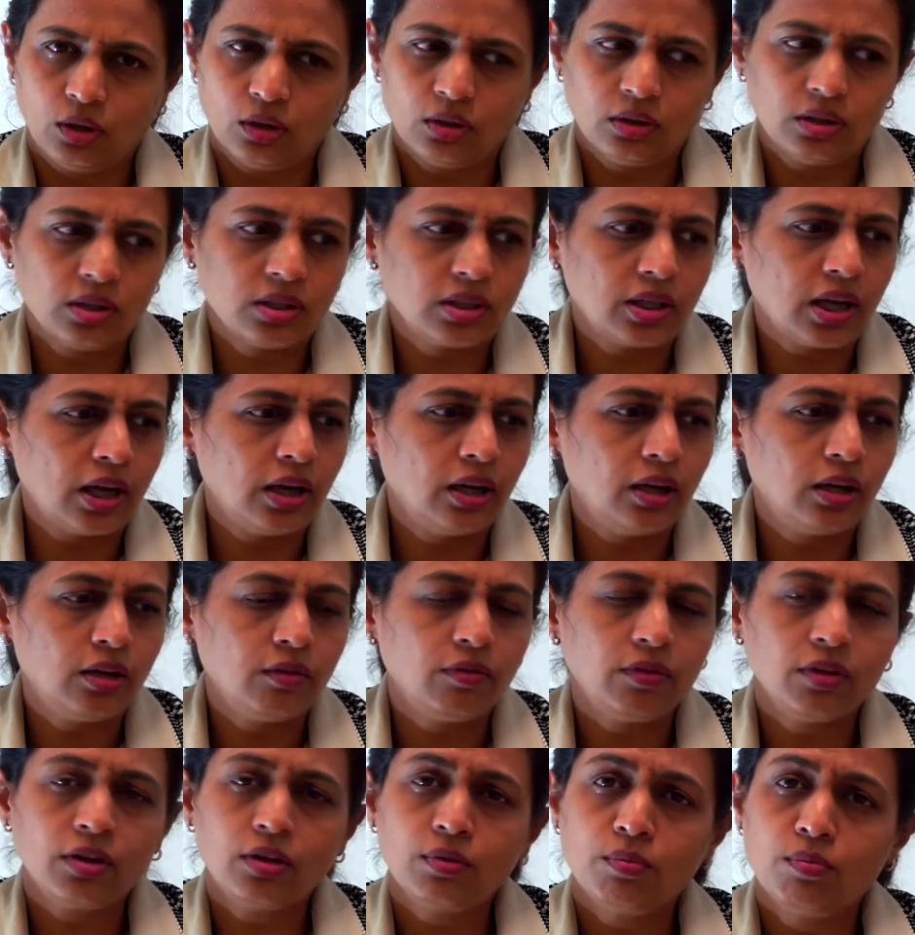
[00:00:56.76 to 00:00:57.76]
or
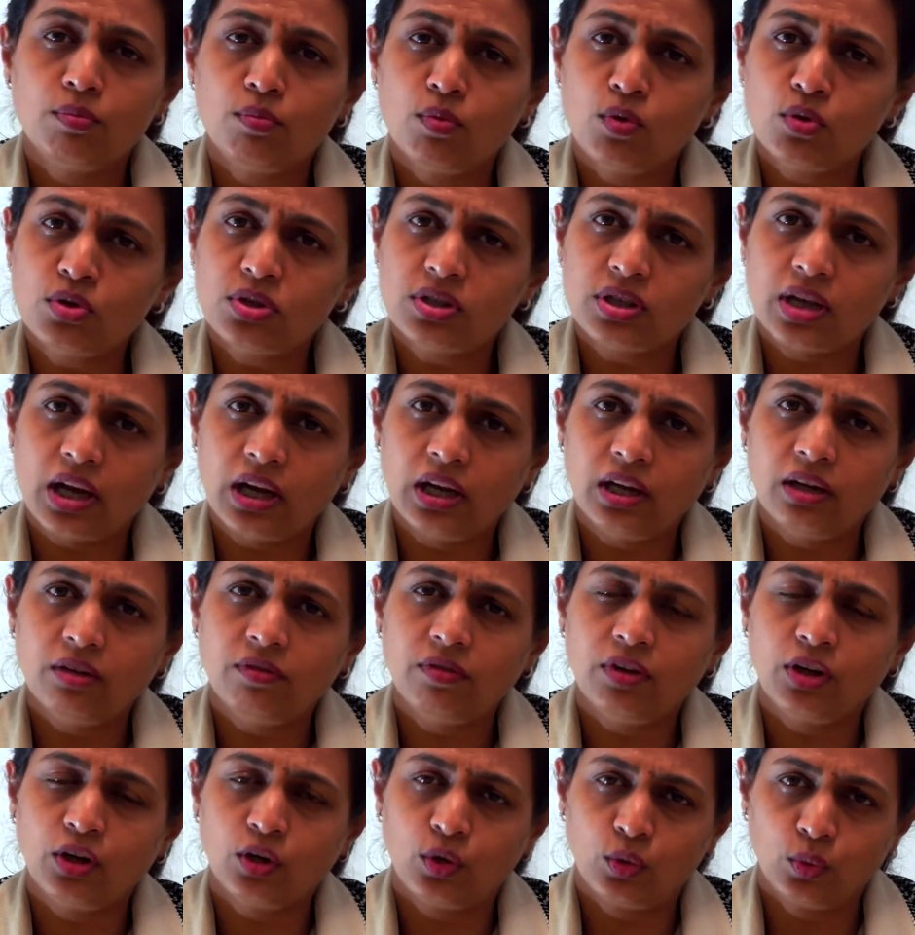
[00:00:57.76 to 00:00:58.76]
the most
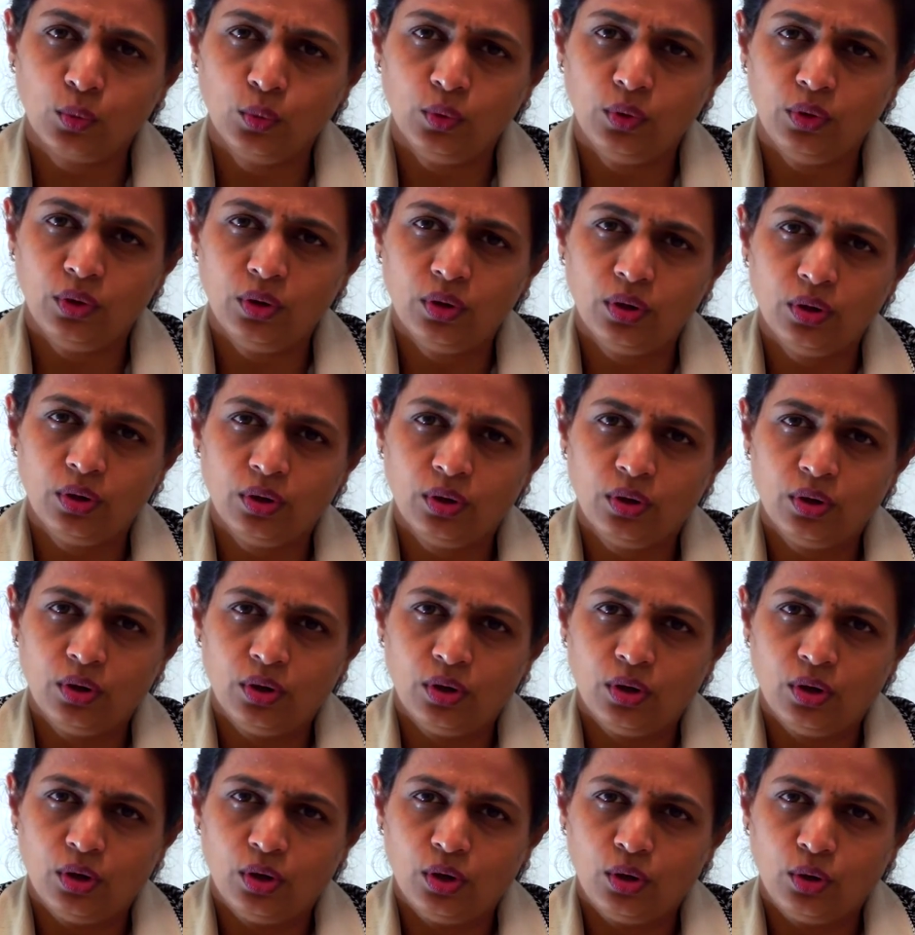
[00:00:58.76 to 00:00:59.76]
scientific tool
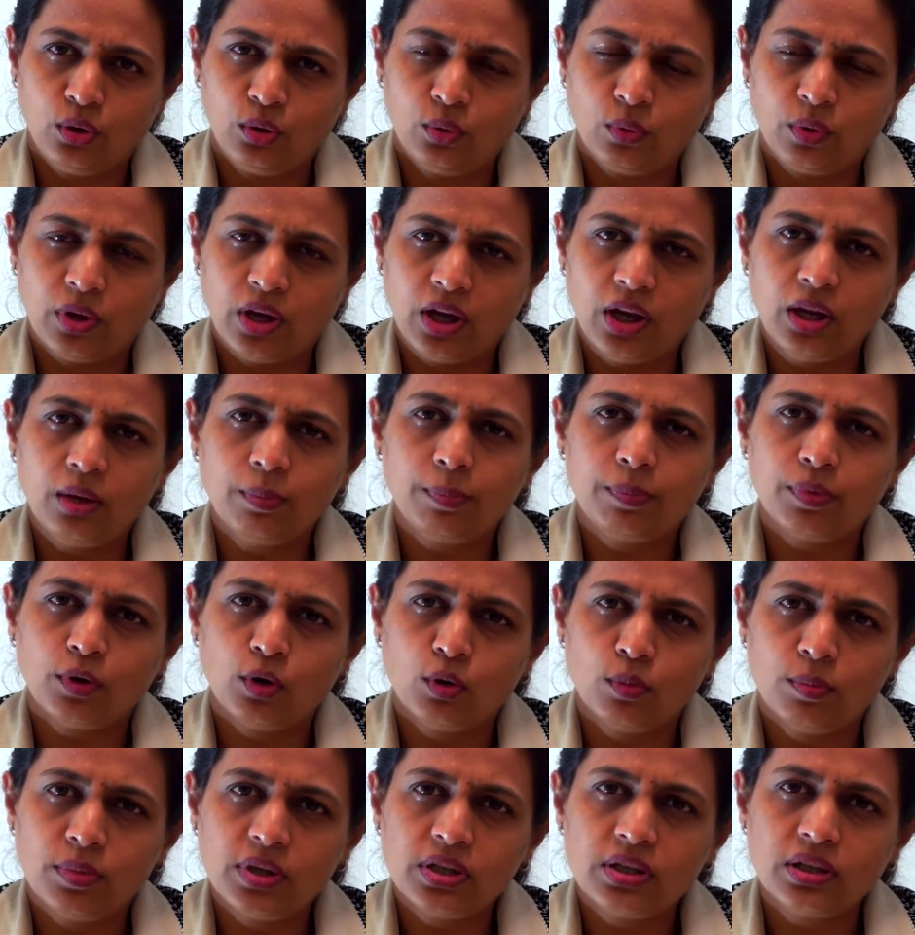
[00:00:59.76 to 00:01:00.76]
to help
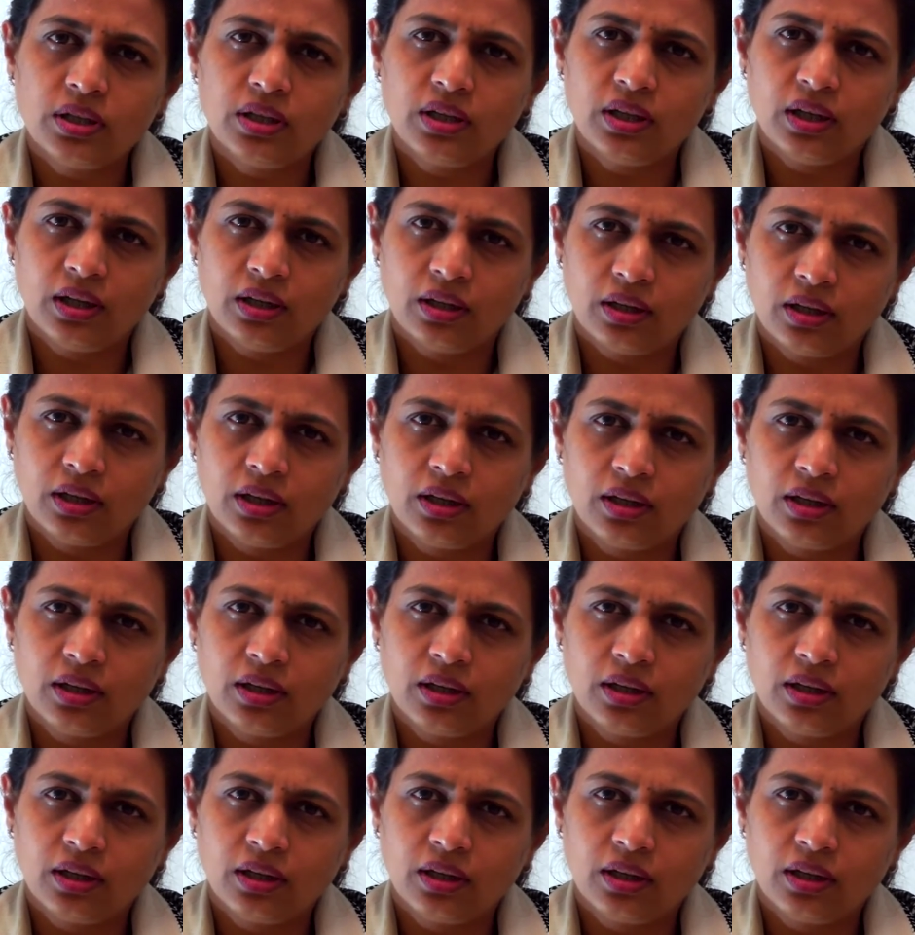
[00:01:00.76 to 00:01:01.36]
obesity and